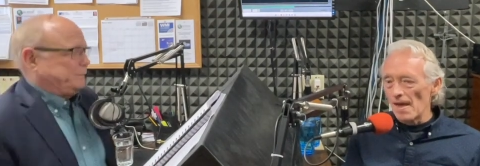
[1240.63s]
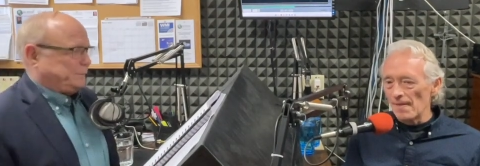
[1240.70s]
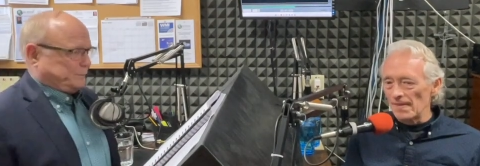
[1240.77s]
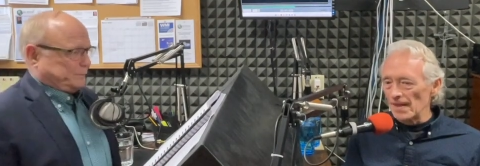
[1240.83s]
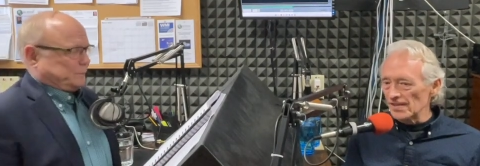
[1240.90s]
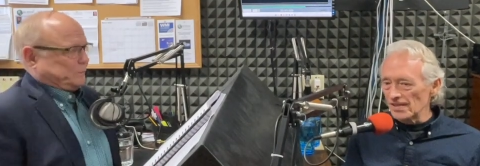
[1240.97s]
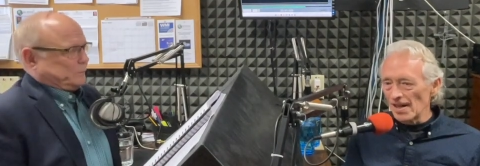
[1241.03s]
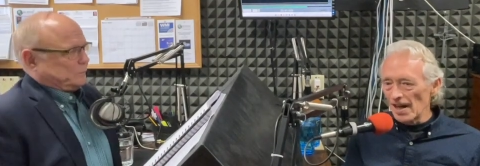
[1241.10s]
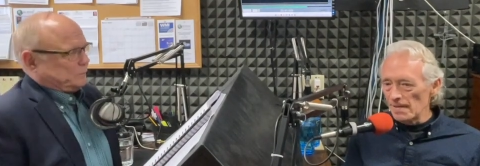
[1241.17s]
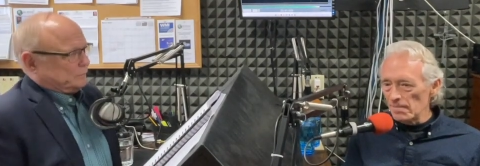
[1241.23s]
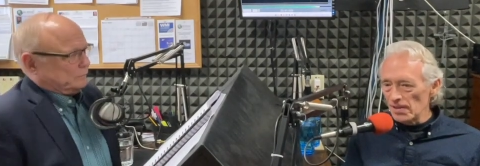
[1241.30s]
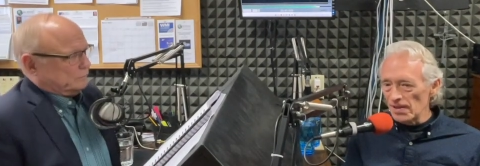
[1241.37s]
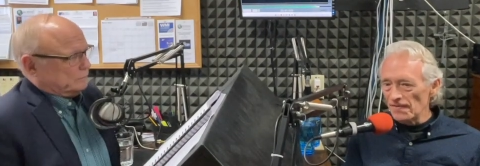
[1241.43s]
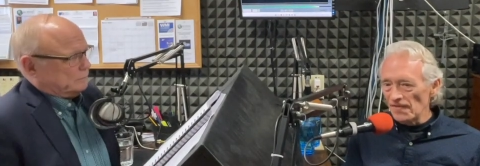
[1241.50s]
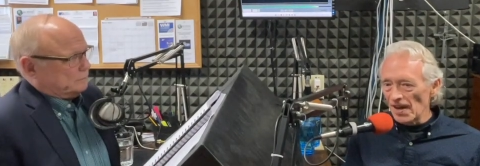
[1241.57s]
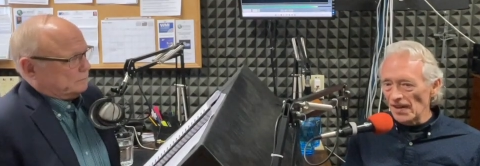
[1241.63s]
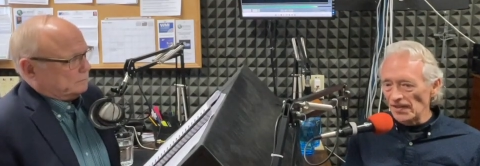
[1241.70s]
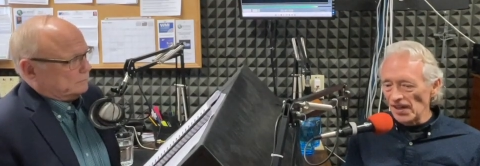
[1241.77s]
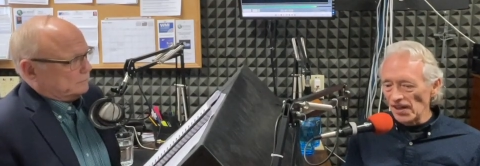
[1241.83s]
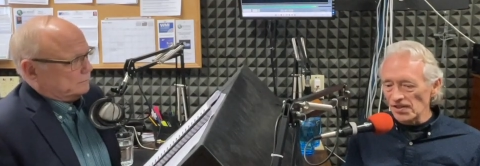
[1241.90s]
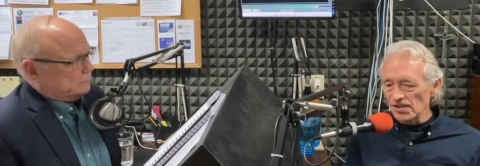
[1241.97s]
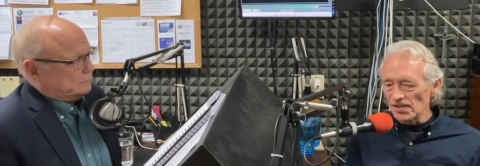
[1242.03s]
Speaker 1: That's got to be the
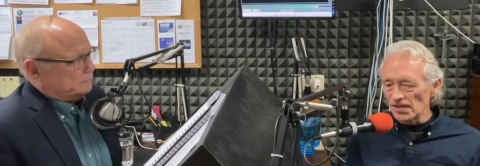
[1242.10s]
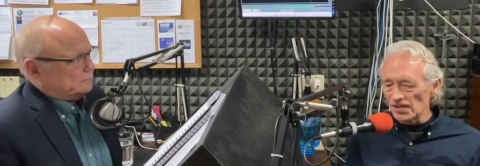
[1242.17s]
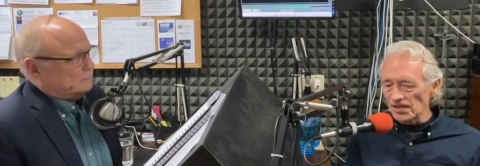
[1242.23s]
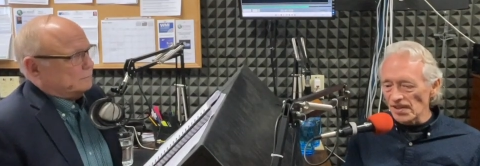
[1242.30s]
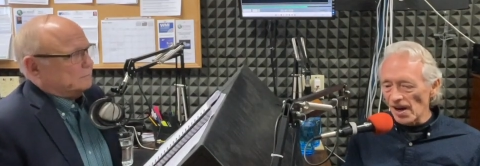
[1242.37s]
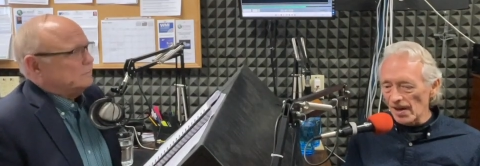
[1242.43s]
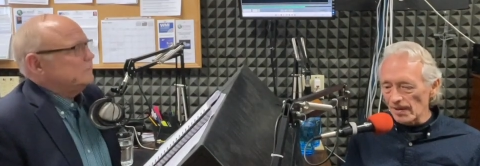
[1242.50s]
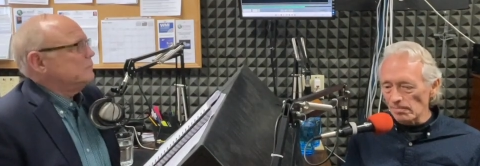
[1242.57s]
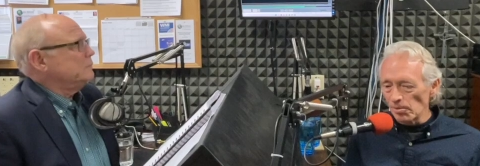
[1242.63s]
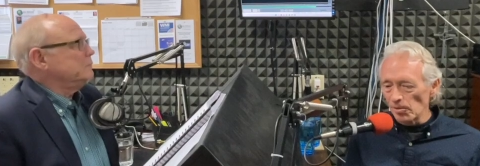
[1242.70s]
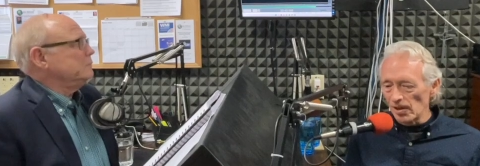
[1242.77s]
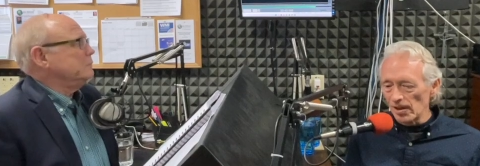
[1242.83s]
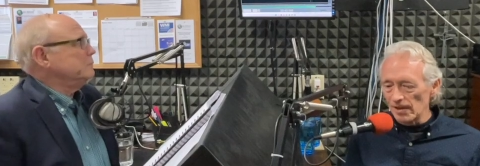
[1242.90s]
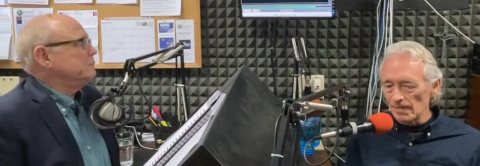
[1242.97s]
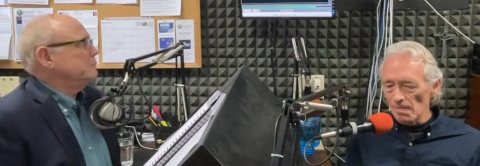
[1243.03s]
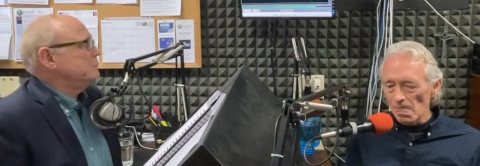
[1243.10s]
foundation, the starting point.